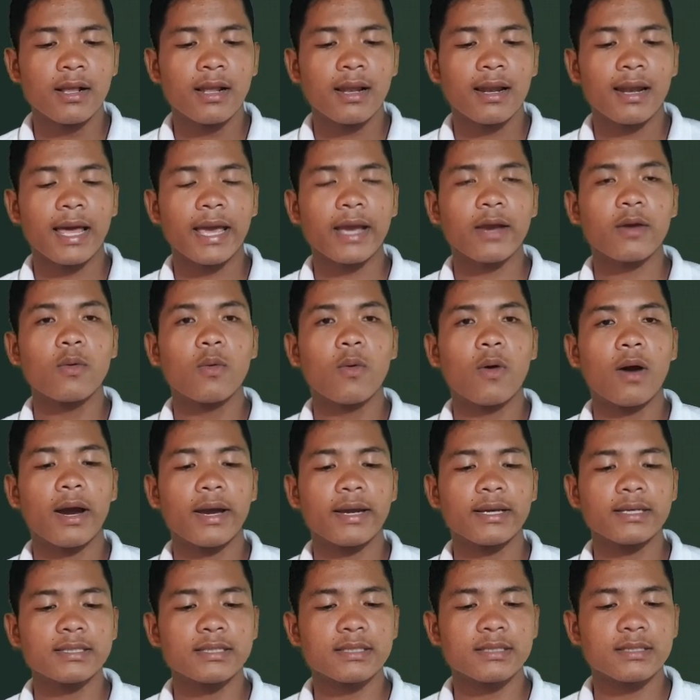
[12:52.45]

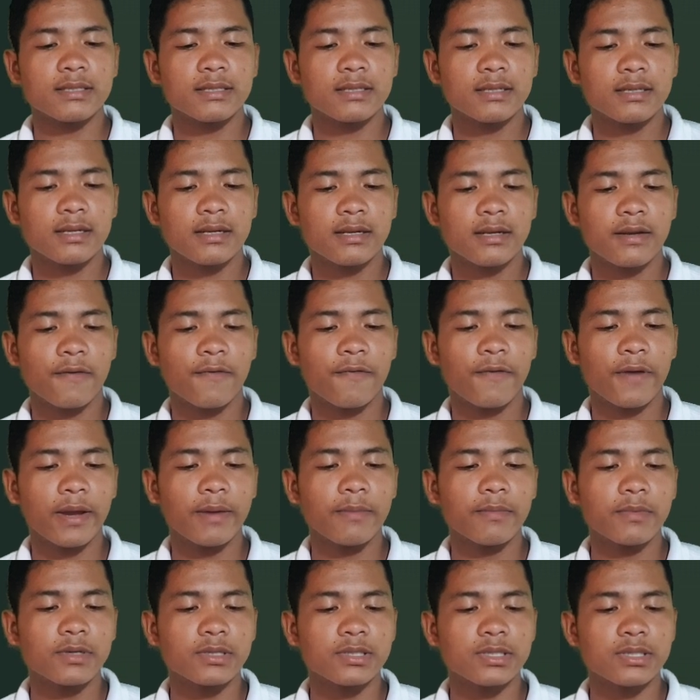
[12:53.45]
Likewise, the
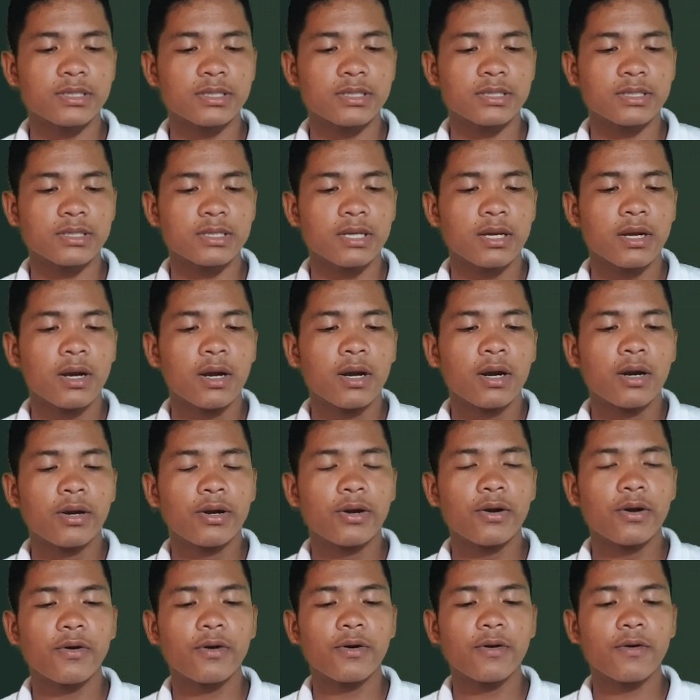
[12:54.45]
famous
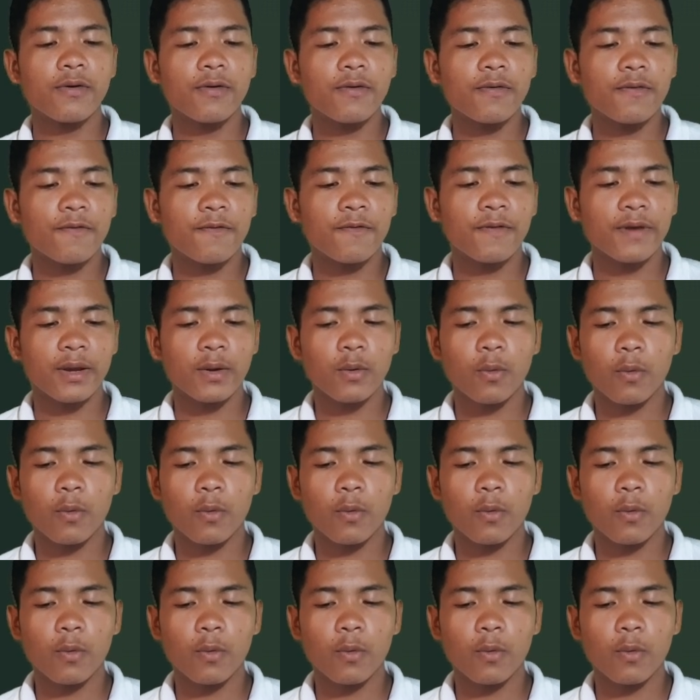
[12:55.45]
Roe v.